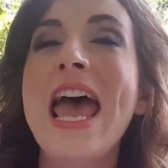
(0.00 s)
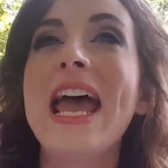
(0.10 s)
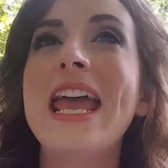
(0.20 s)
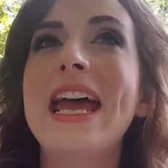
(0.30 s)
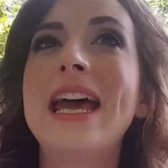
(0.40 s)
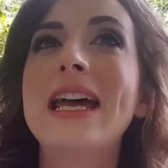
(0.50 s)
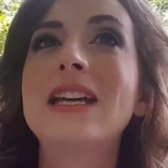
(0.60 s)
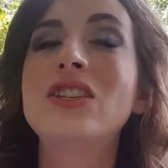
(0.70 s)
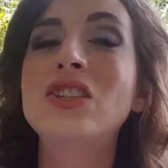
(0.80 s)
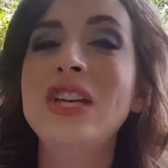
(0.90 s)

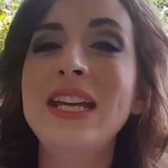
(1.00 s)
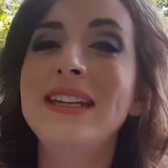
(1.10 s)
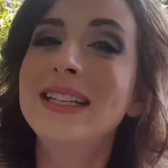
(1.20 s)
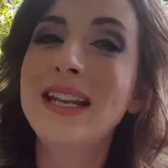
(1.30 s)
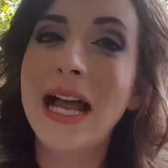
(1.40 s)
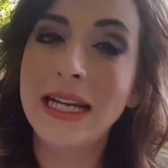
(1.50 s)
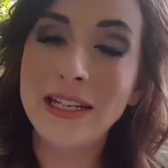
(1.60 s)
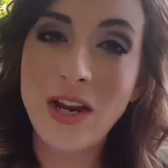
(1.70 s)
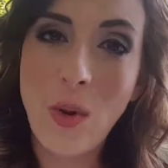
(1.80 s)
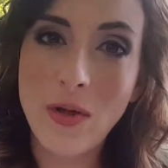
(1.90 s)
and she did not need
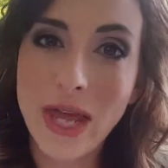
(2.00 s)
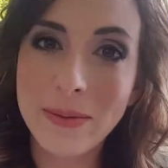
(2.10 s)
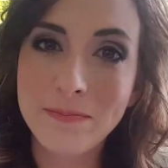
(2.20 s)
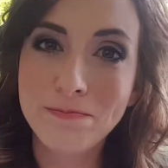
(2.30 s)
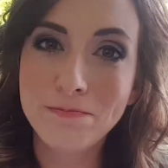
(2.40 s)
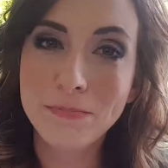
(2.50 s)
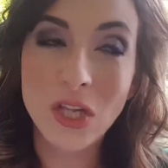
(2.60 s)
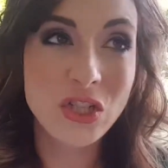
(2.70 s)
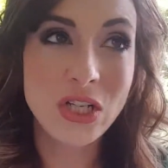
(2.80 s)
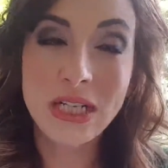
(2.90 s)
to know all that.
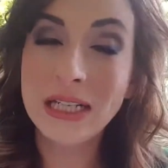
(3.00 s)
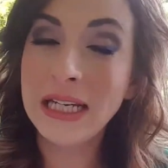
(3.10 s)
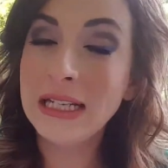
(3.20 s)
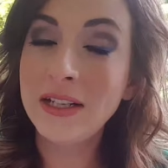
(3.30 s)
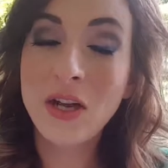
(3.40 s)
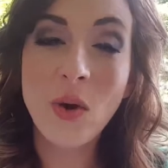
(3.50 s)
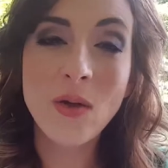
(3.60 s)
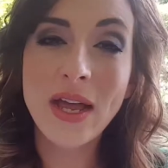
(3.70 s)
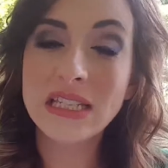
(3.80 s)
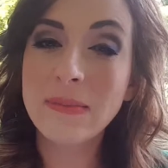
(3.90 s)
She didn't need to know
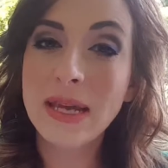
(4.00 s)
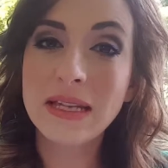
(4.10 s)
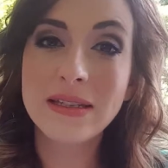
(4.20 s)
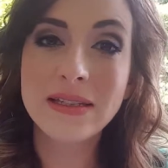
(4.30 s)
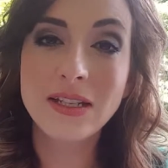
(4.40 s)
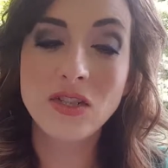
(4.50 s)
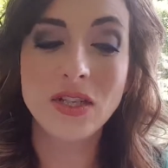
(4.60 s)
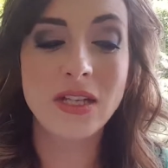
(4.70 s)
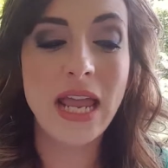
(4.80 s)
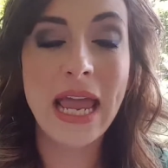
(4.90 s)
all that to make a
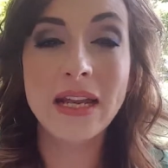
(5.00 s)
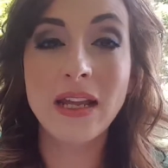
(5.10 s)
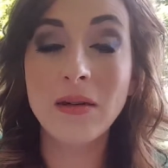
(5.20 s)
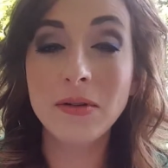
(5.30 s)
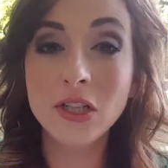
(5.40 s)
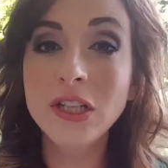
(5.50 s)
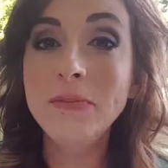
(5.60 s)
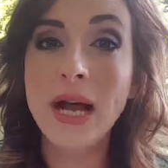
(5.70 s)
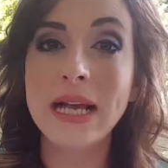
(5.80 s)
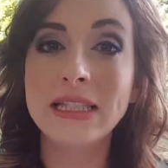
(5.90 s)
decision, and
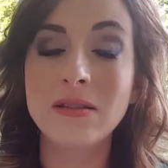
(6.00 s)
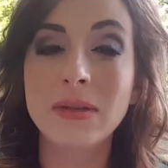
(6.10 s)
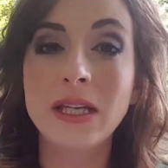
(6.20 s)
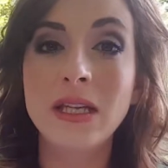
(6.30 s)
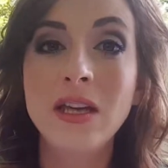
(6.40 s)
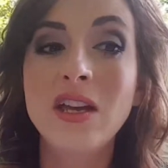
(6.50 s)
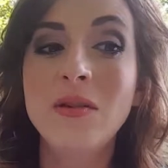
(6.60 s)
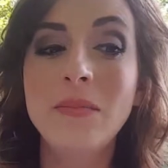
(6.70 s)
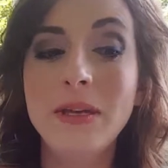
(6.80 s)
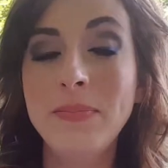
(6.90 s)
could possibly
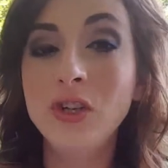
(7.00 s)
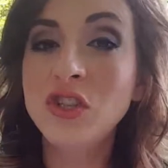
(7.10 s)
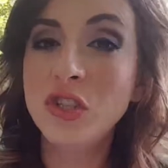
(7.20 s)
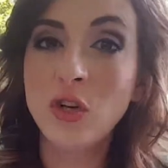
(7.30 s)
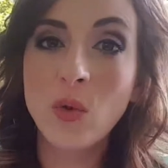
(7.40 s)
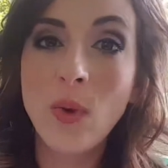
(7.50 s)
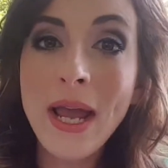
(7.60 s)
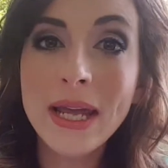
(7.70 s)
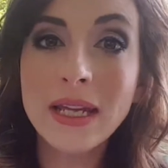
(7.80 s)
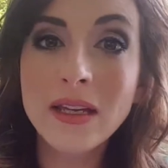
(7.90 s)
be pushing her
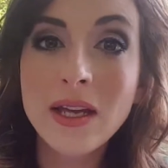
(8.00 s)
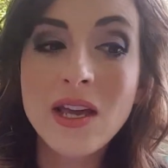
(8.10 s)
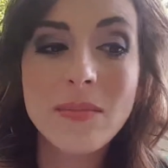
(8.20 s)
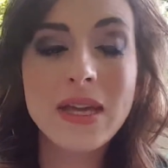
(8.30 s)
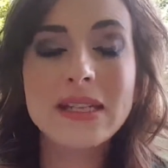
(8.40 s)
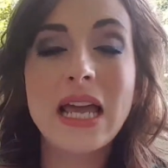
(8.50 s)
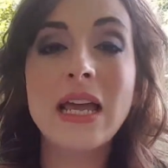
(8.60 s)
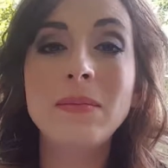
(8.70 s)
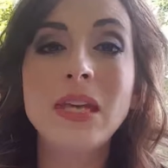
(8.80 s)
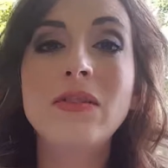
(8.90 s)
away because I
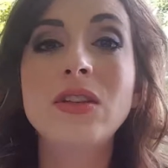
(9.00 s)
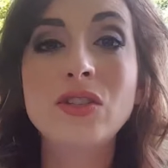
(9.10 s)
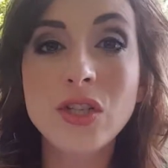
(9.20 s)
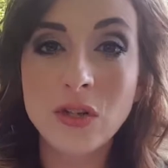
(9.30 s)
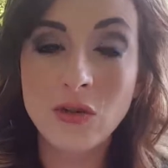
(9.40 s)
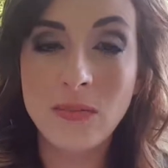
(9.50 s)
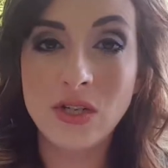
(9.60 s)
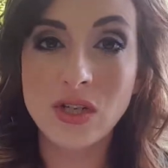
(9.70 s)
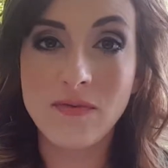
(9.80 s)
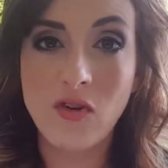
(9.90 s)
am giving too
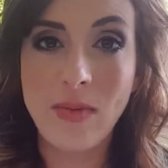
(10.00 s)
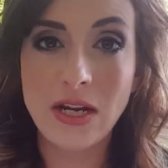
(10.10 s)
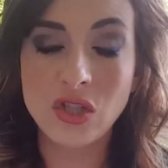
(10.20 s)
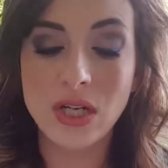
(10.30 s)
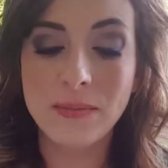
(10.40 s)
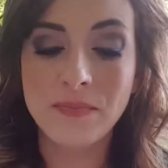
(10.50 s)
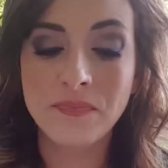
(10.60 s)
much information.